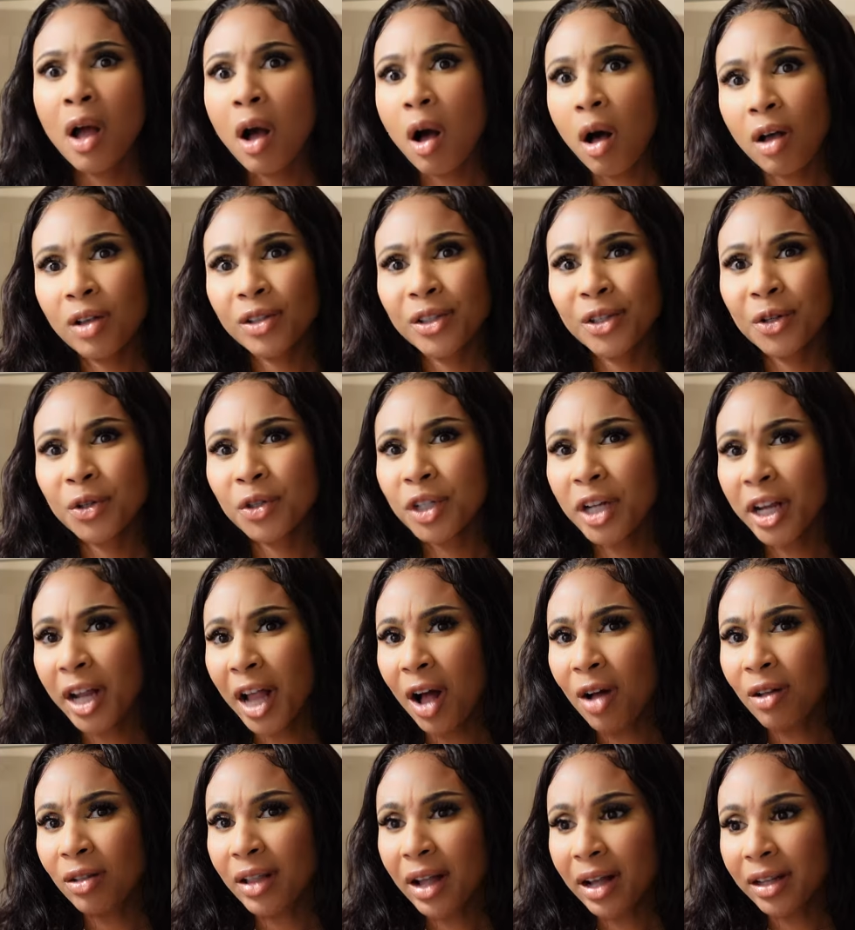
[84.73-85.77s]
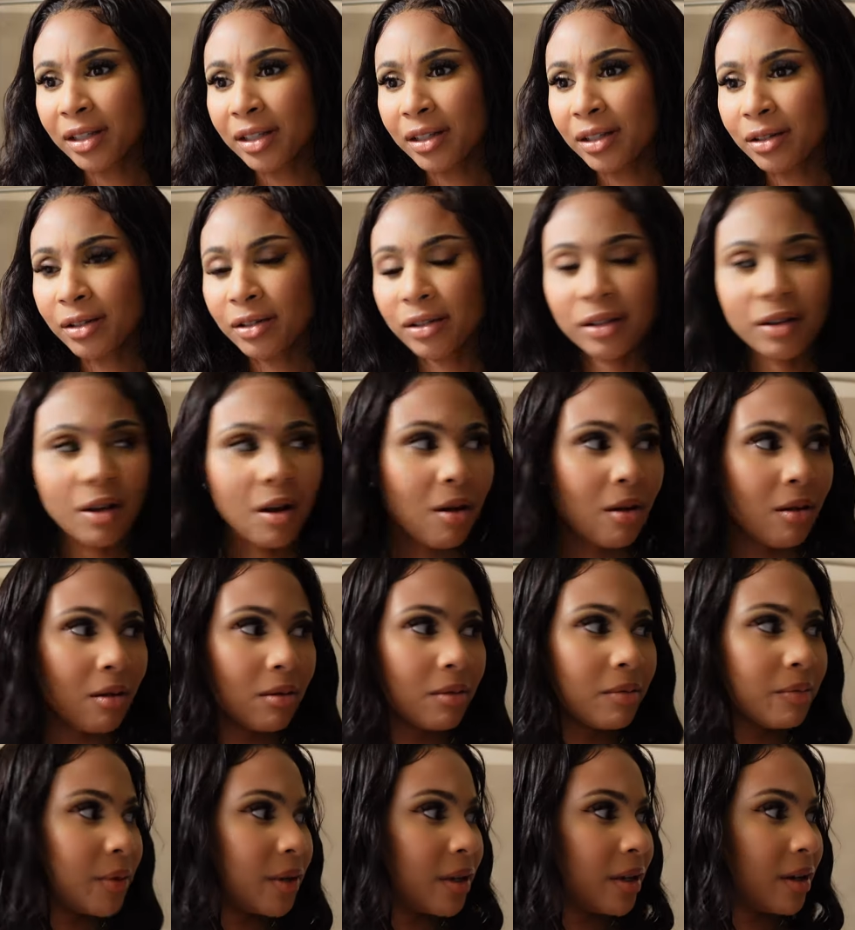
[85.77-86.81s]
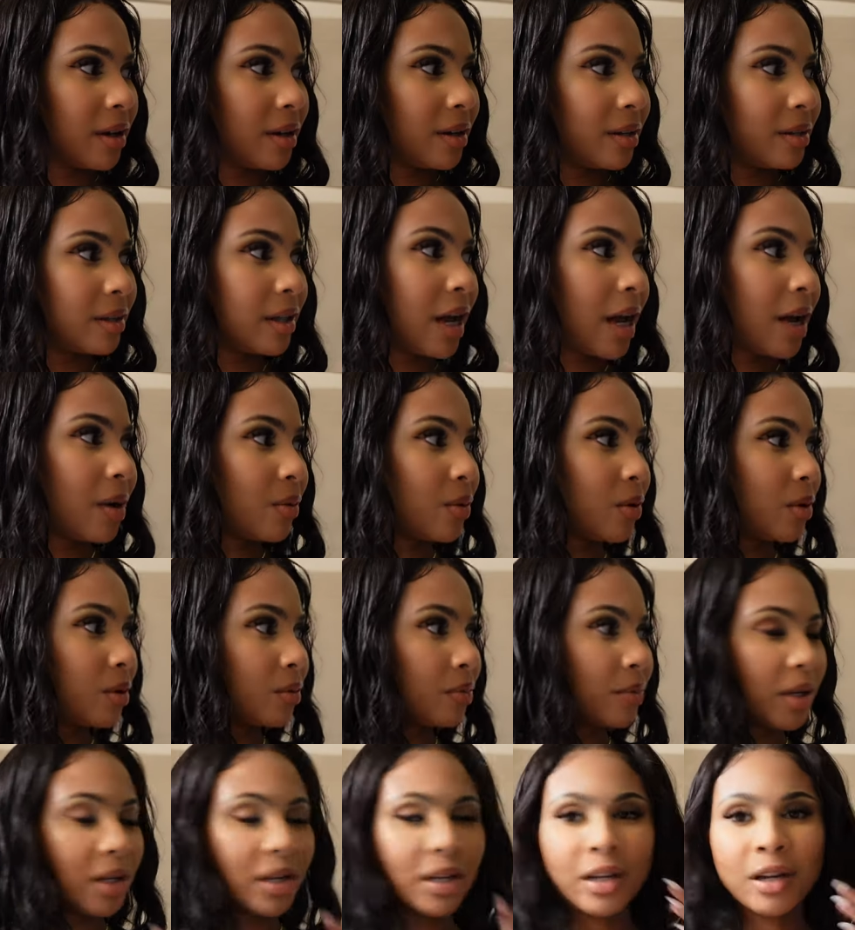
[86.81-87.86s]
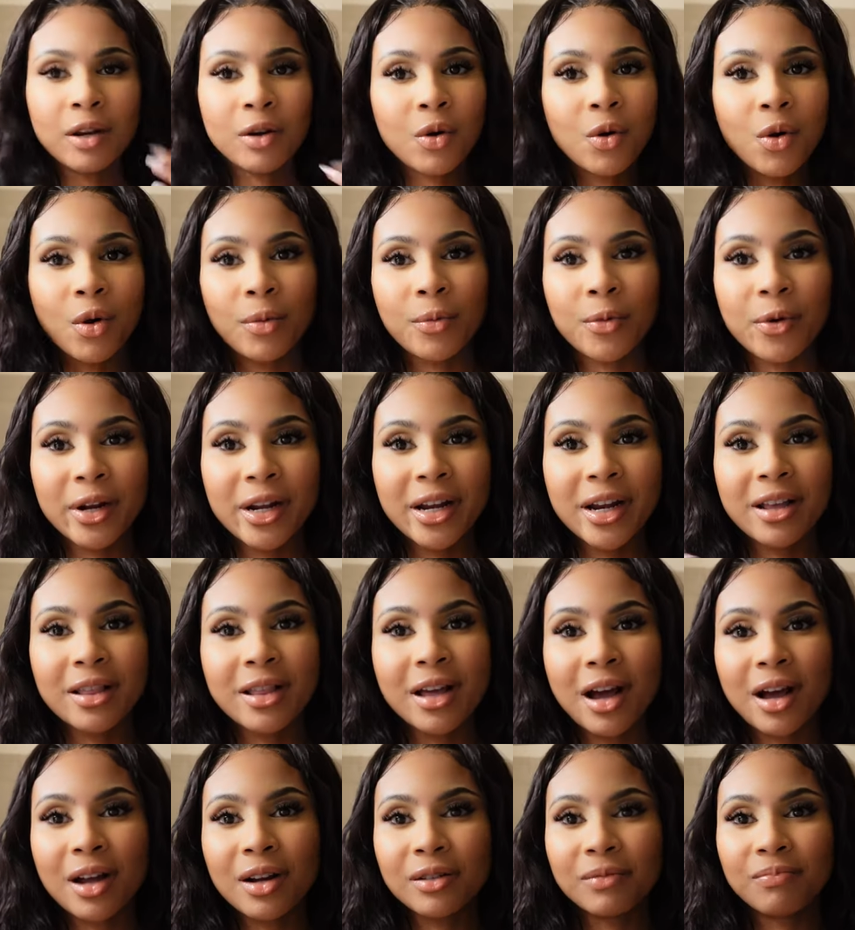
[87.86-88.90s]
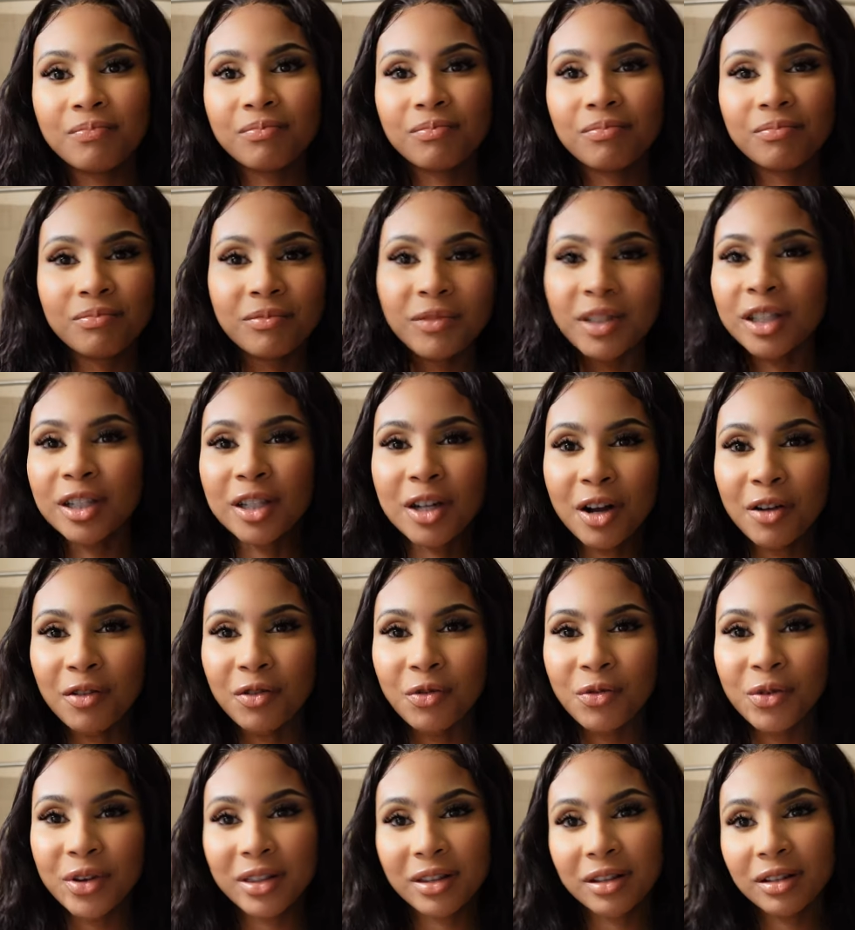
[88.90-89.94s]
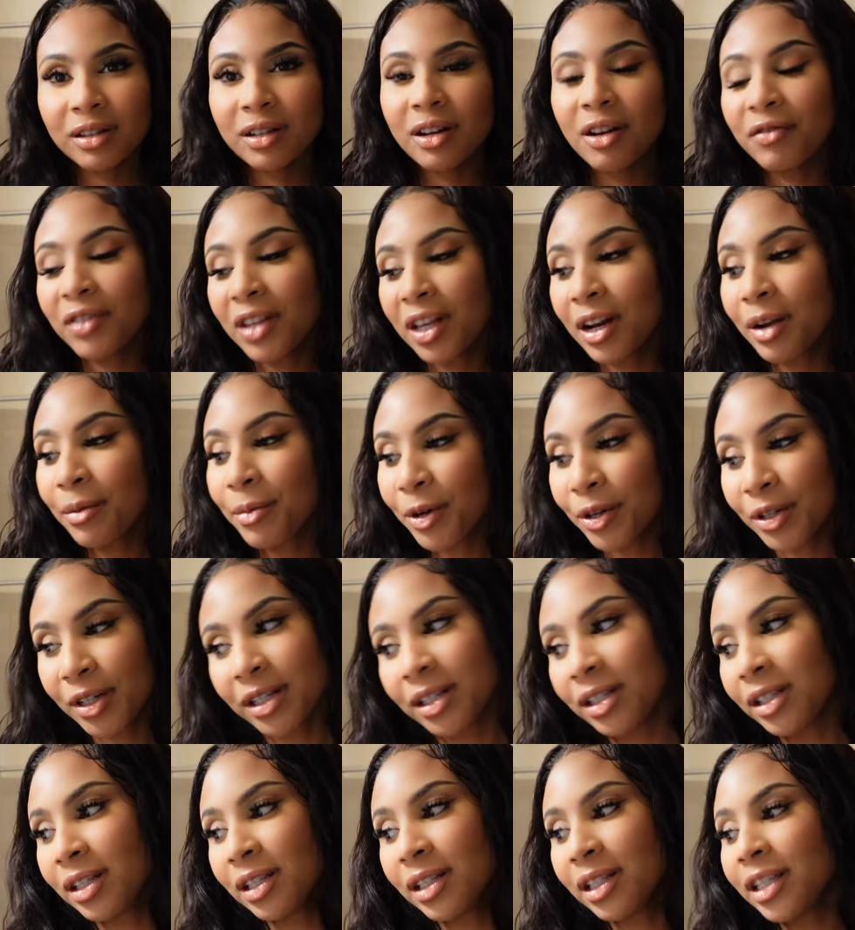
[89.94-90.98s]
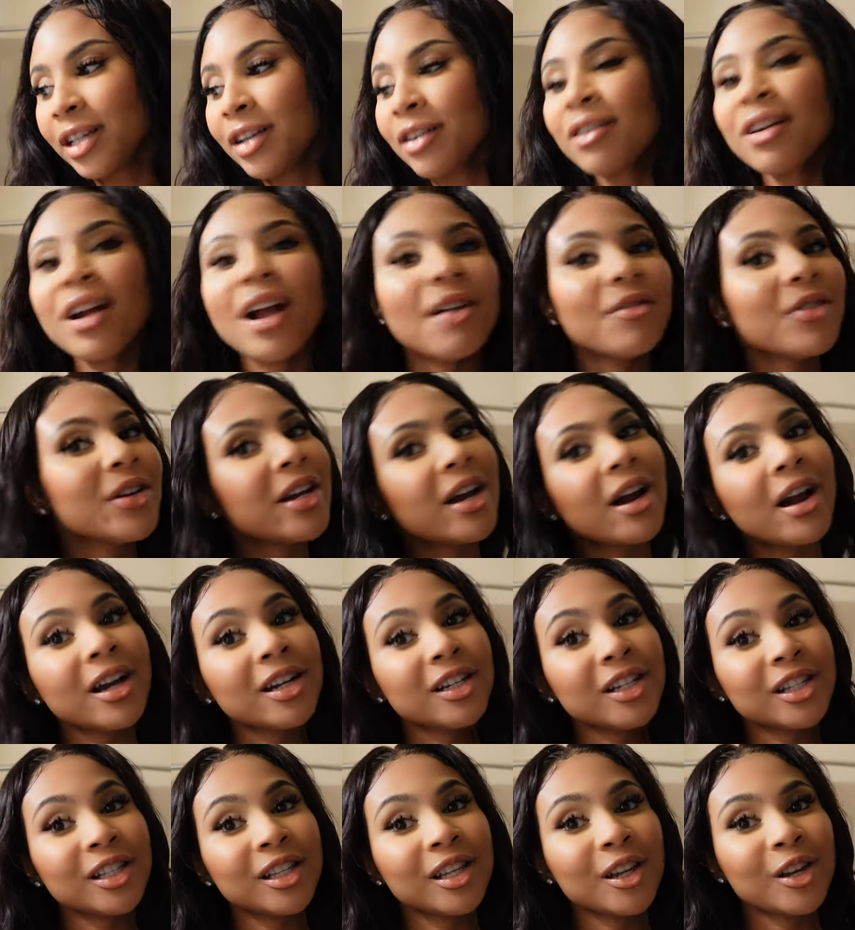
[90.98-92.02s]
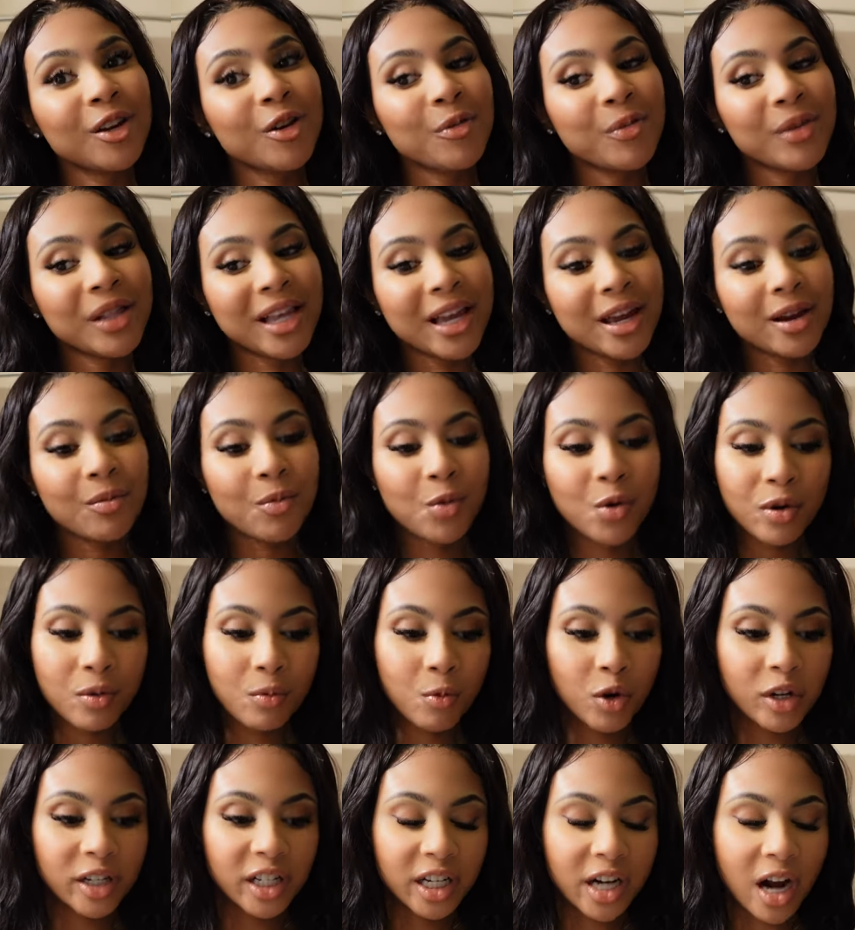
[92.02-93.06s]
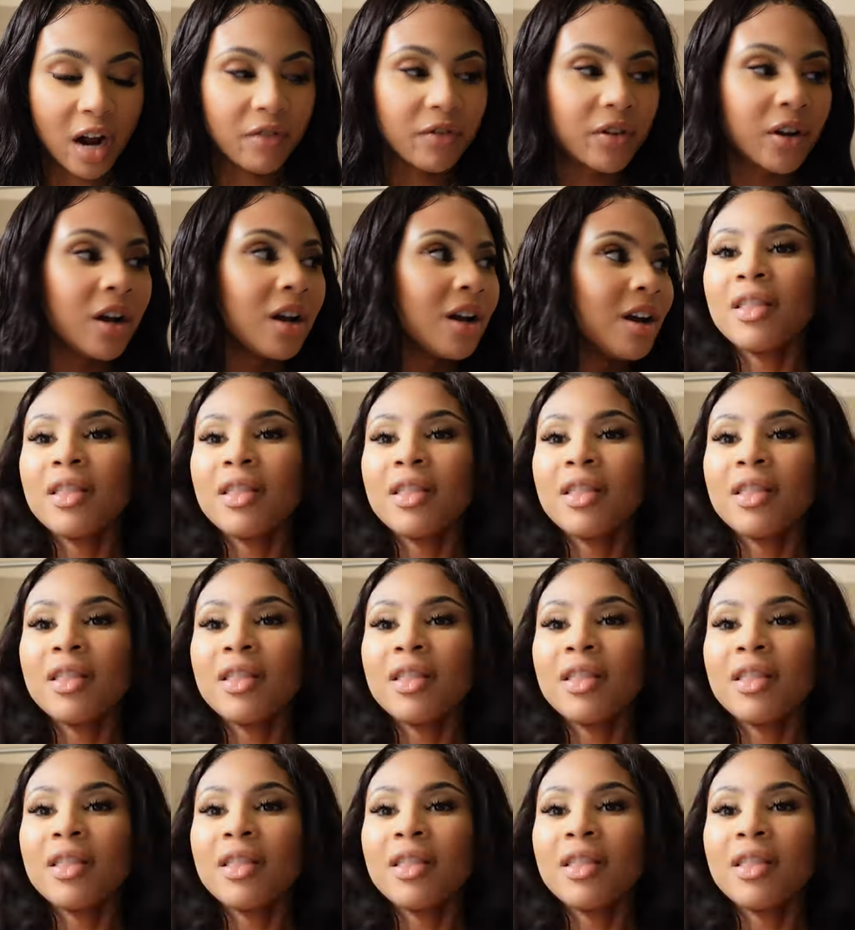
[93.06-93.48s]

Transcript: Also, check out last year's haul because I will be incorporating that stuff with the stuff that I purchased this year. Every year I just accumulate more and more stuff.